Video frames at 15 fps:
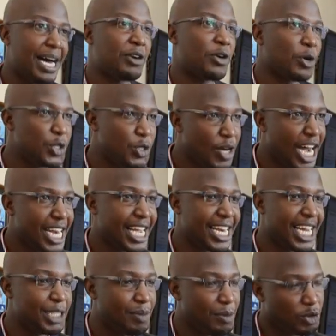across Uganda can
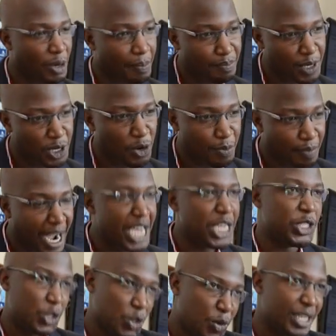actually go to, you know, buy
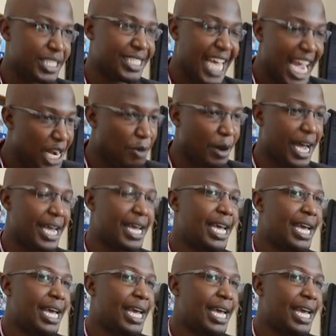insurance anywhere.